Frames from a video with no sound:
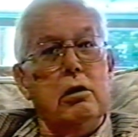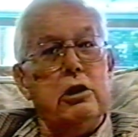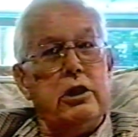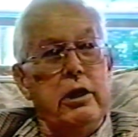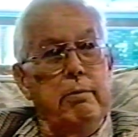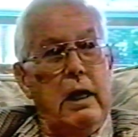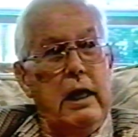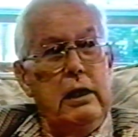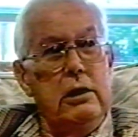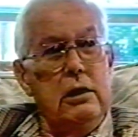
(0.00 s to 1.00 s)
sea
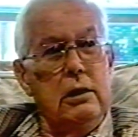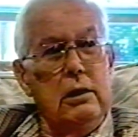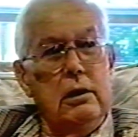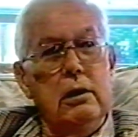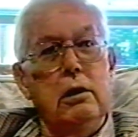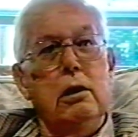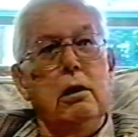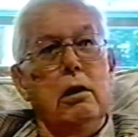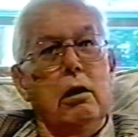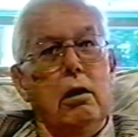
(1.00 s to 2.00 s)
bags,
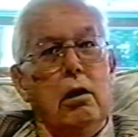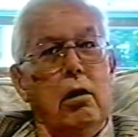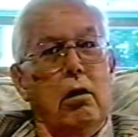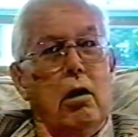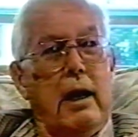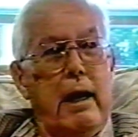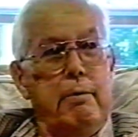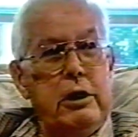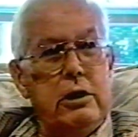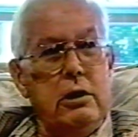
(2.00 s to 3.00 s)
our
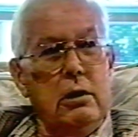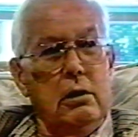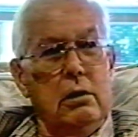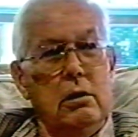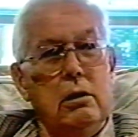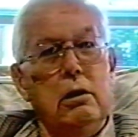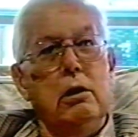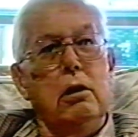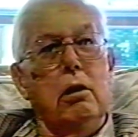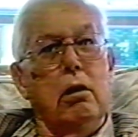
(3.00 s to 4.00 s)
hammocks,
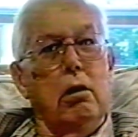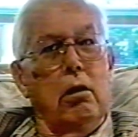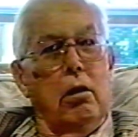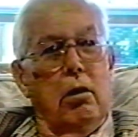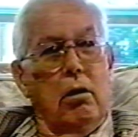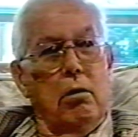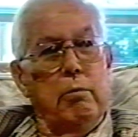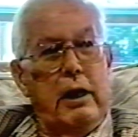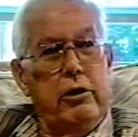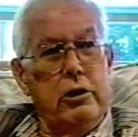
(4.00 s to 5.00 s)
our
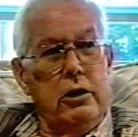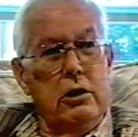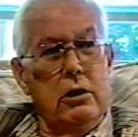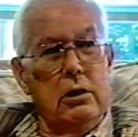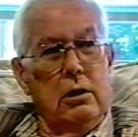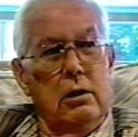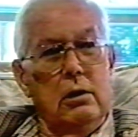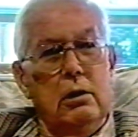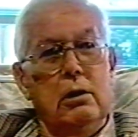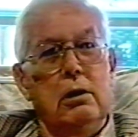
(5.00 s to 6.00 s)
mattresses,
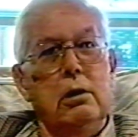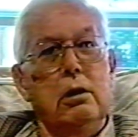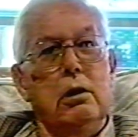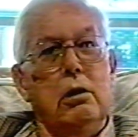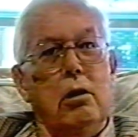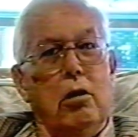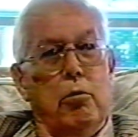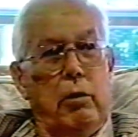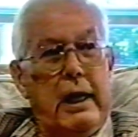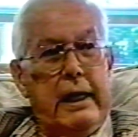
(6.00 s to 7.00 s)
our
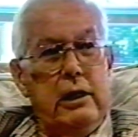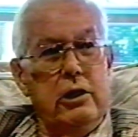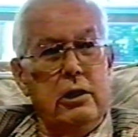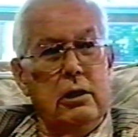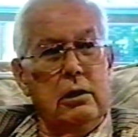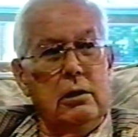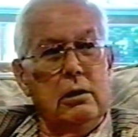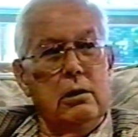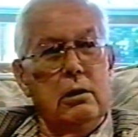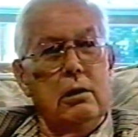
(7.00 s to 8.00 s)
blankets,
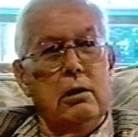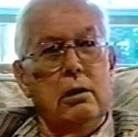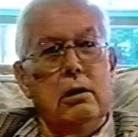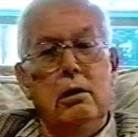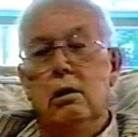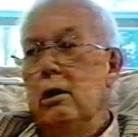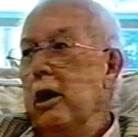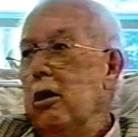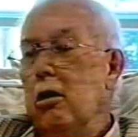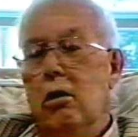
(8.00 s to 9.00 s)

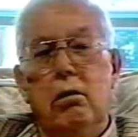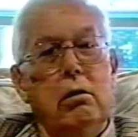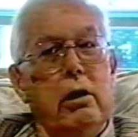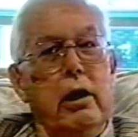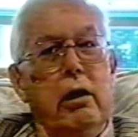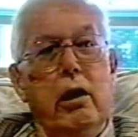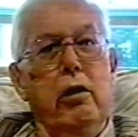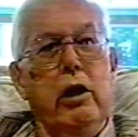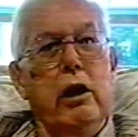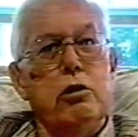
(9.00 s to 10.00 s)
and
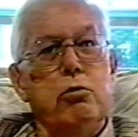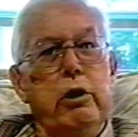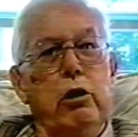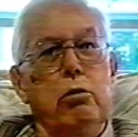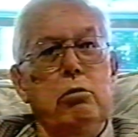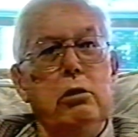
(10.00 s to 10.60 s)
anything else we owned.